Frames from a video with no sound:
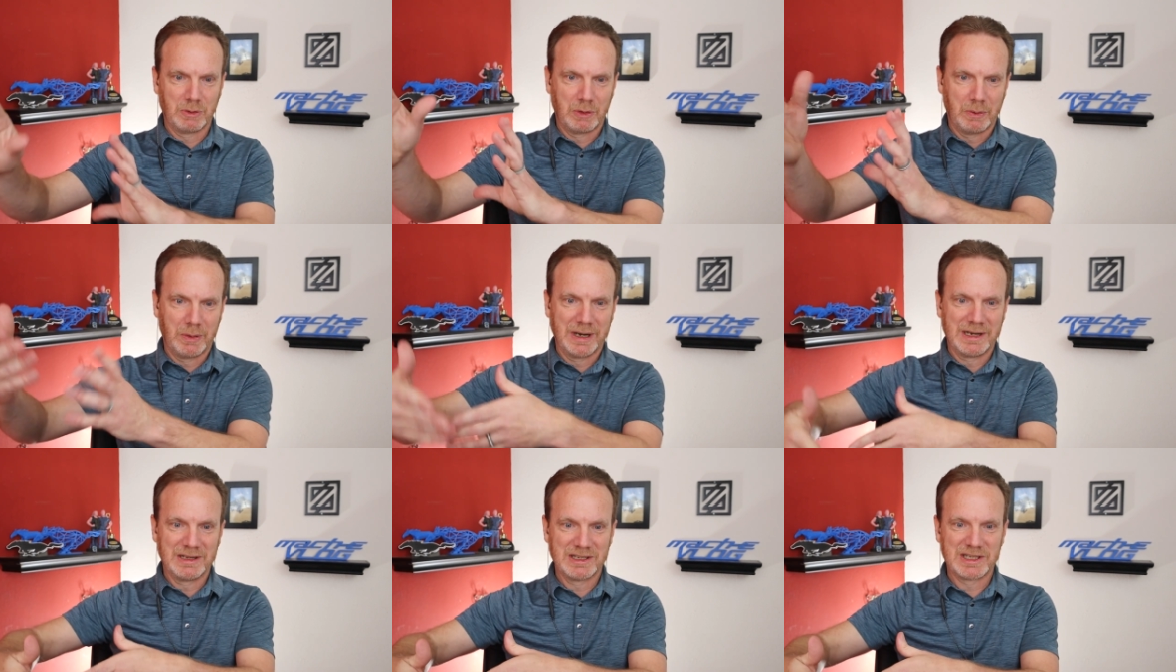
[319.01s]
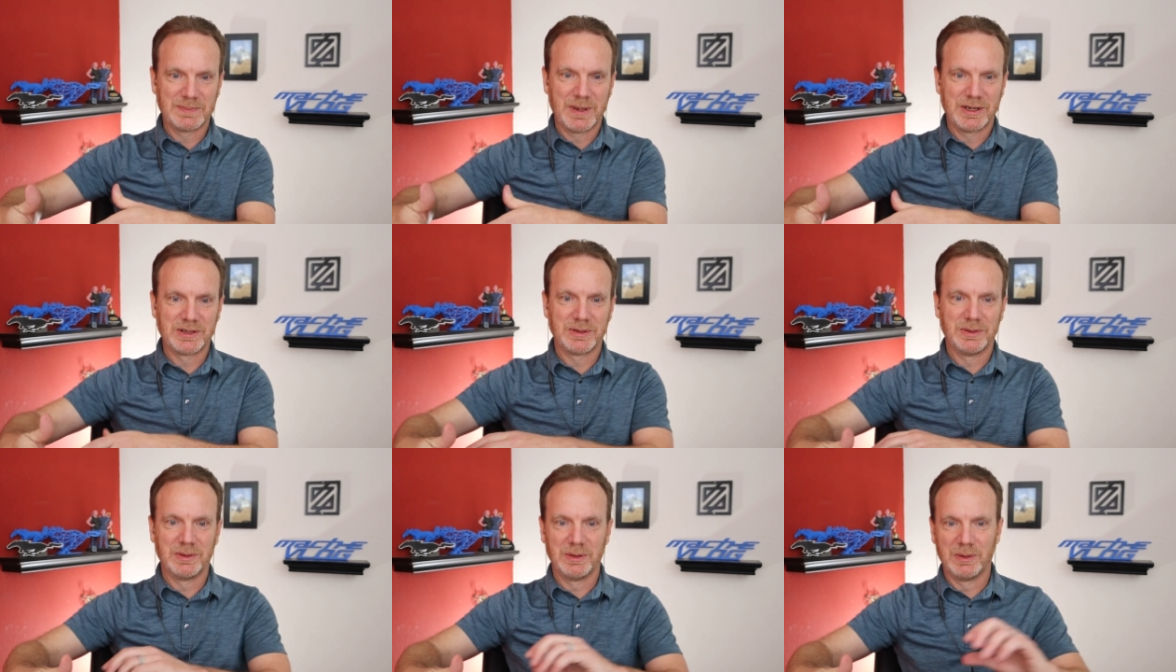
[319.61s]
we're running this
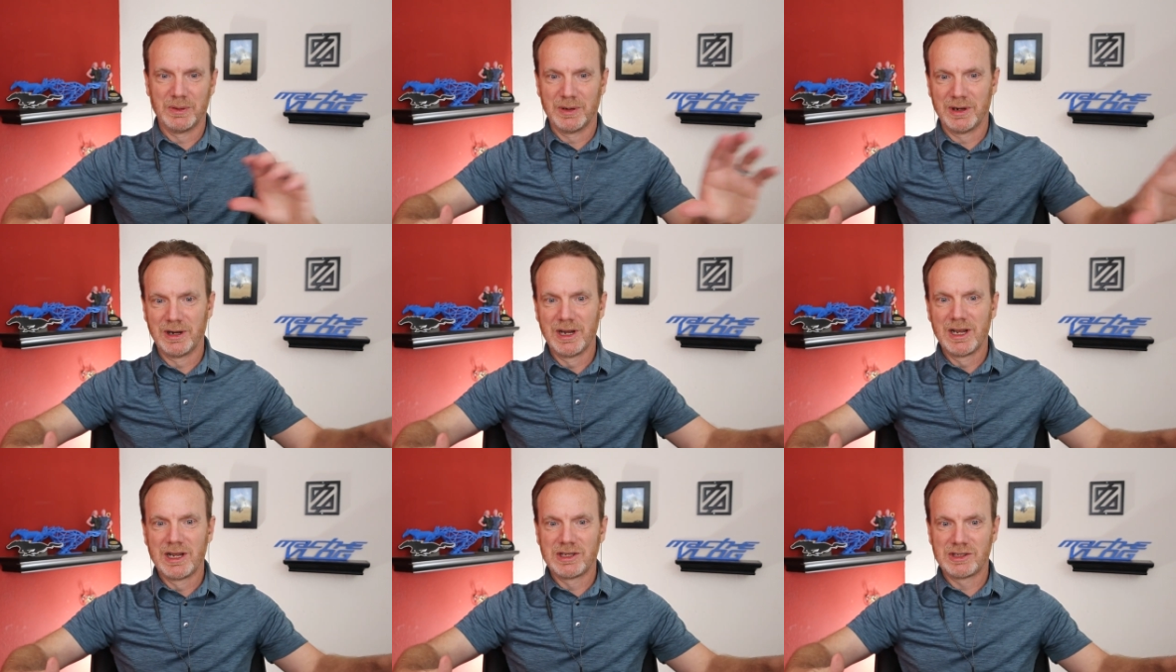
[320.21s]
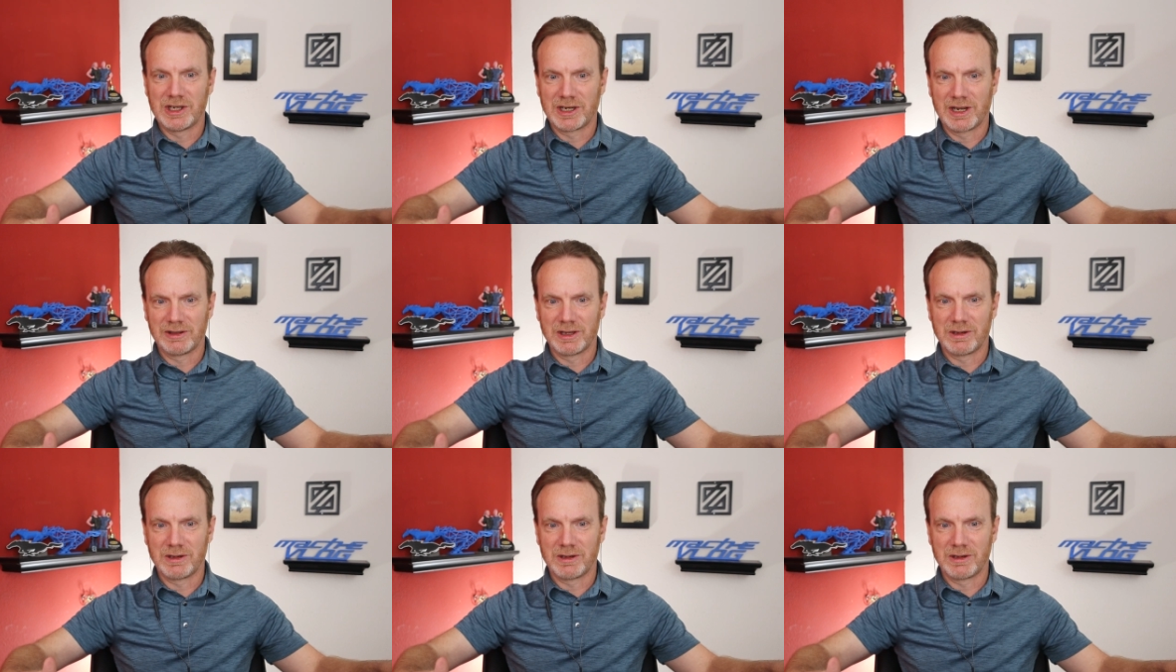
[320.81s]
special or check out